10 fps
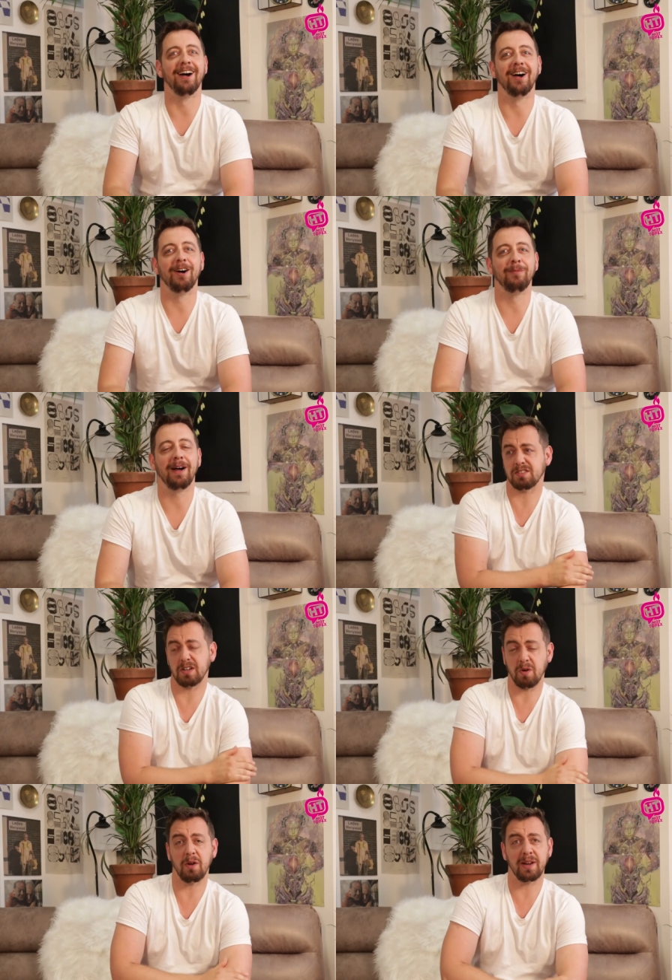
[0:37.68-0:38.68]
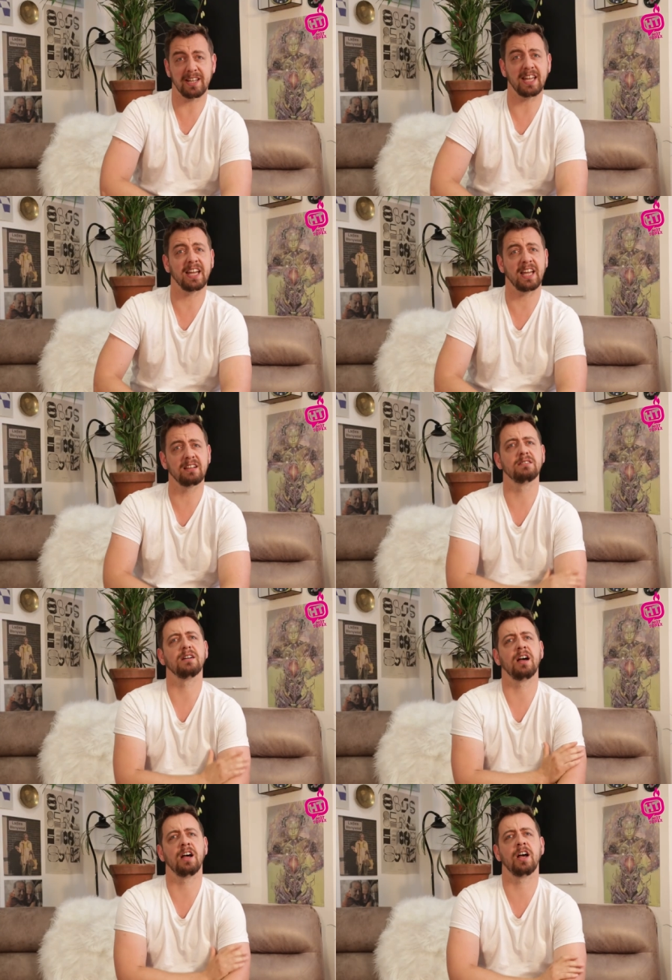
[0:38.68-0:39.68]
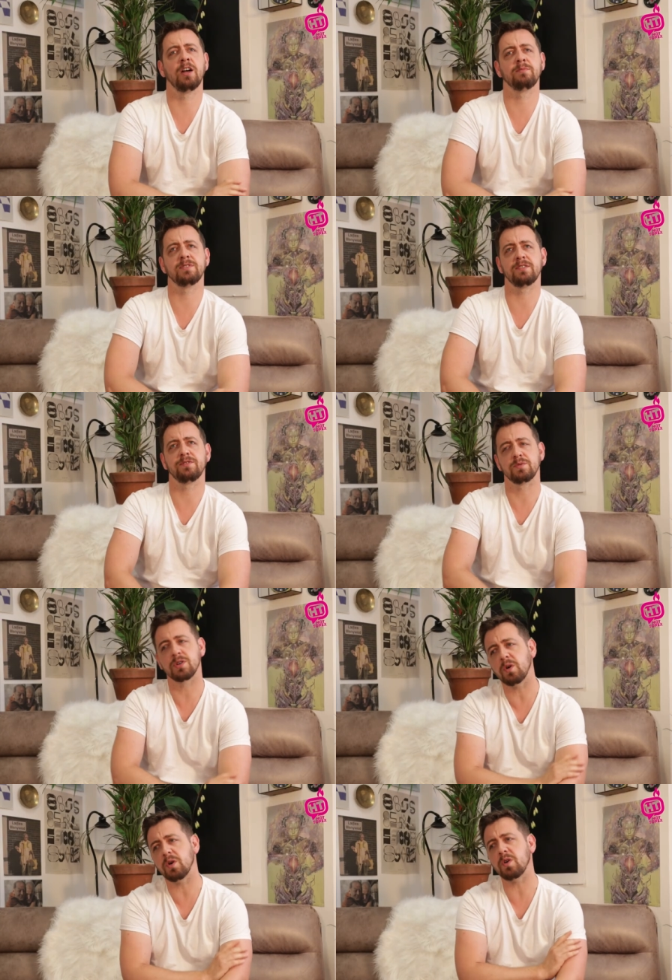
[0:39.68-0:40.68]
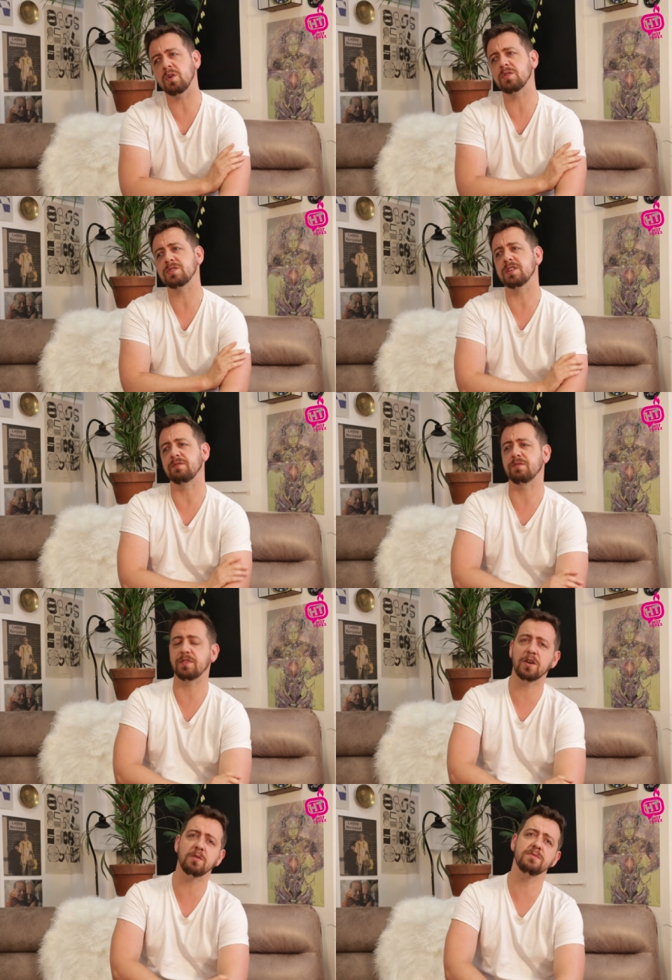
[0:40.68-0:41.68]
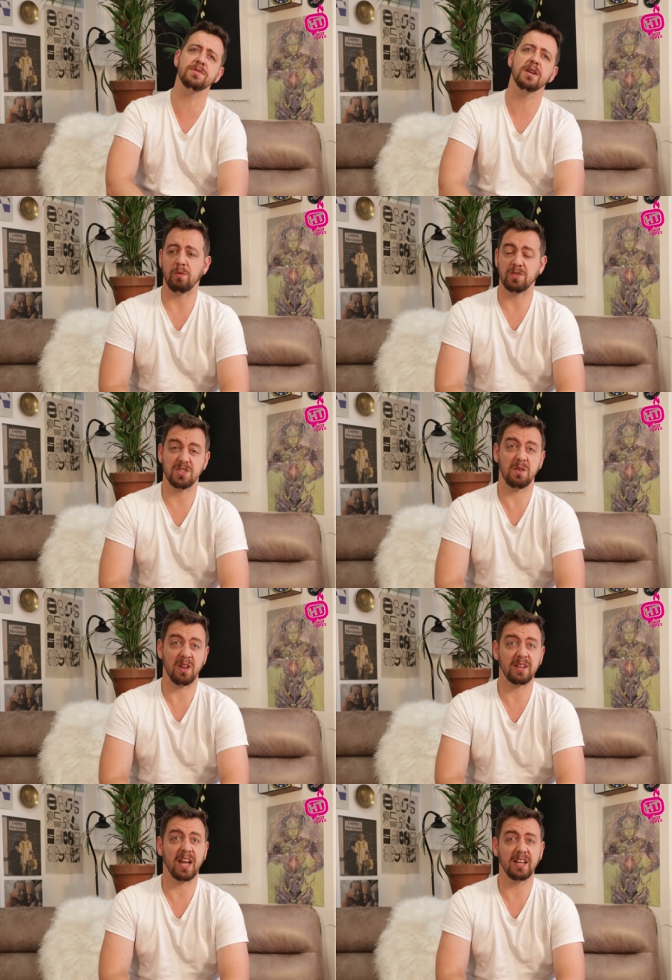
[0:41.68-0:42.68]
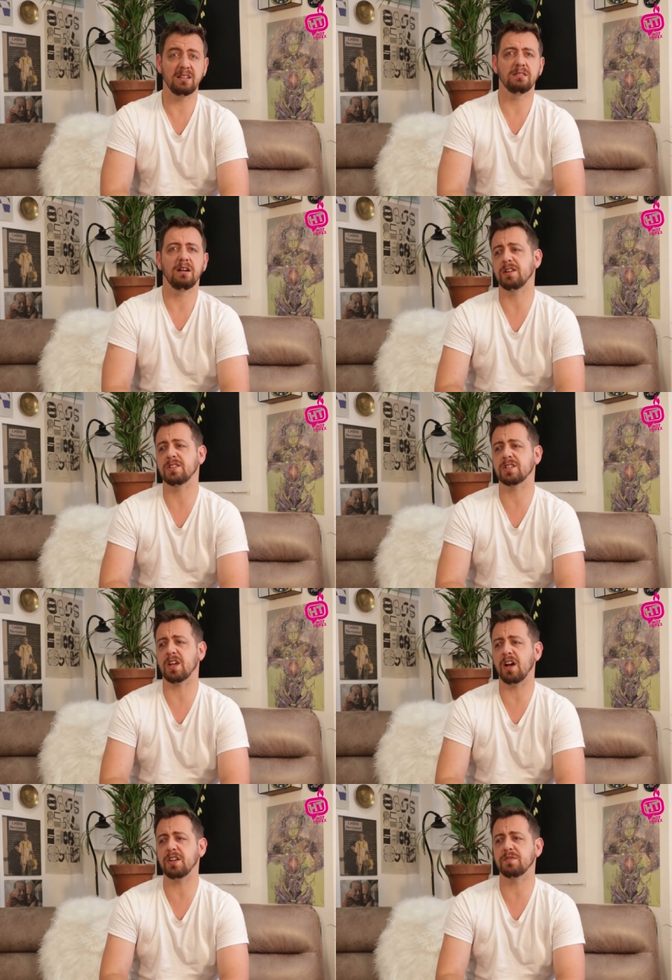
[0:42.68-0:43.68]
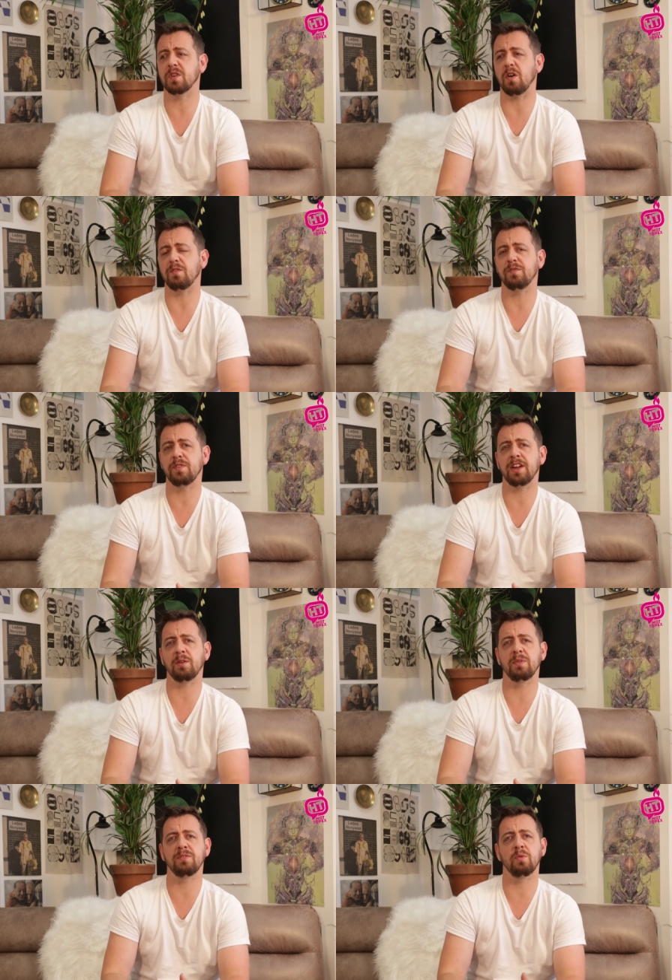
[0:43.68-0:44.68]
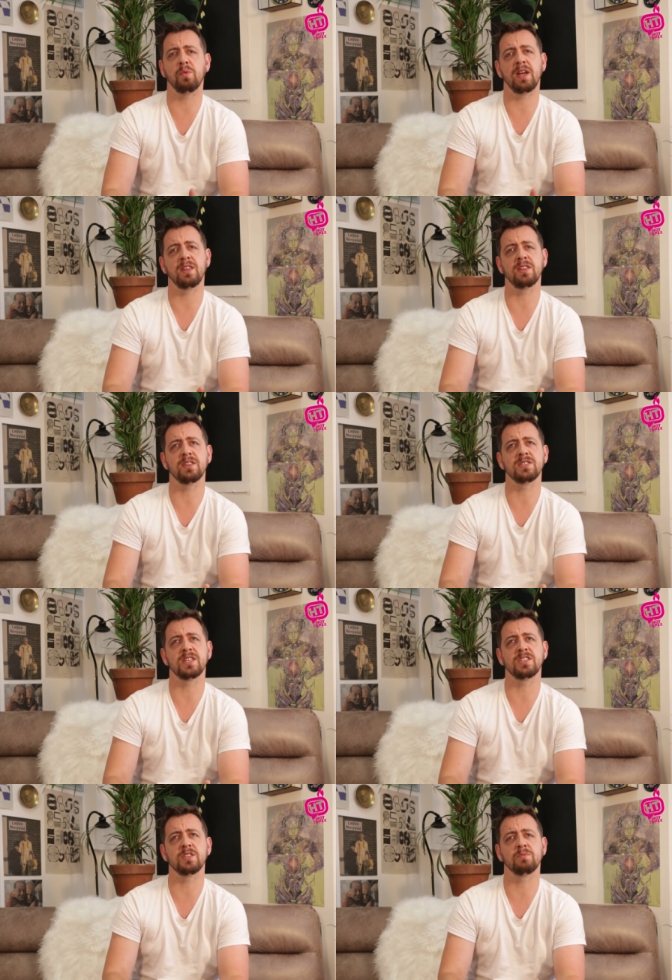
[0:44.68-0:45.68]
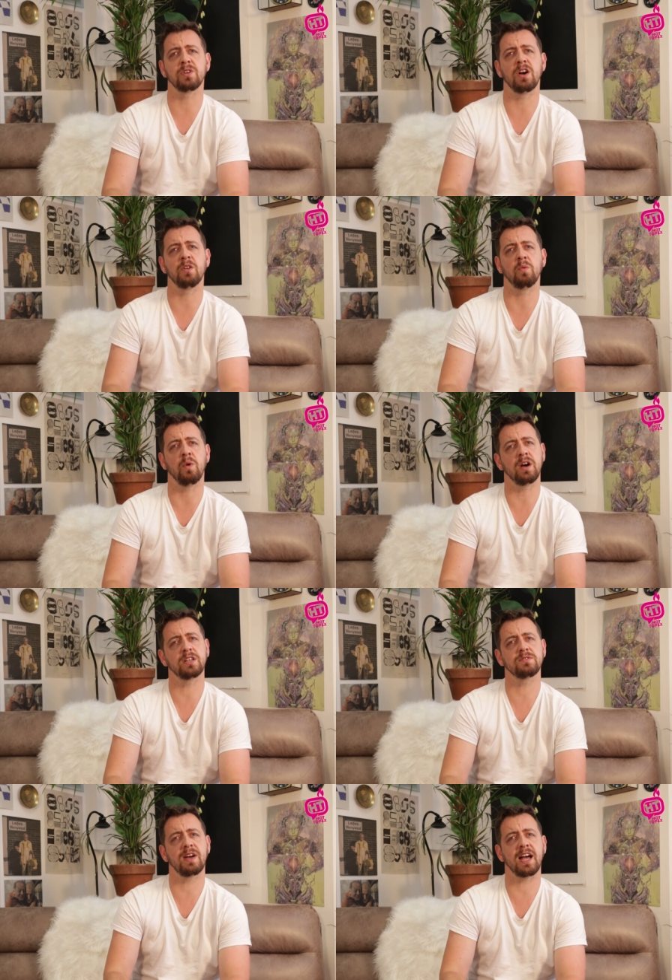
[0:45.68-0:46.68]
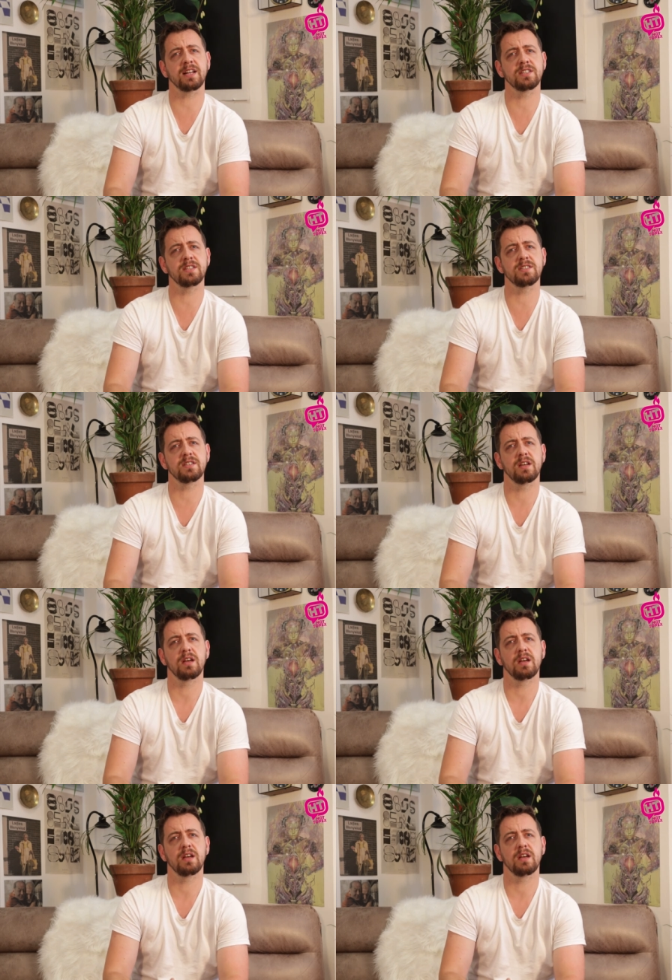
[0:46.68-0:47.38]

Um, did quite well at gigging, um, did a few tours, did a few films, was doing okay just kind of got fed up with the way that the system kind of works for actors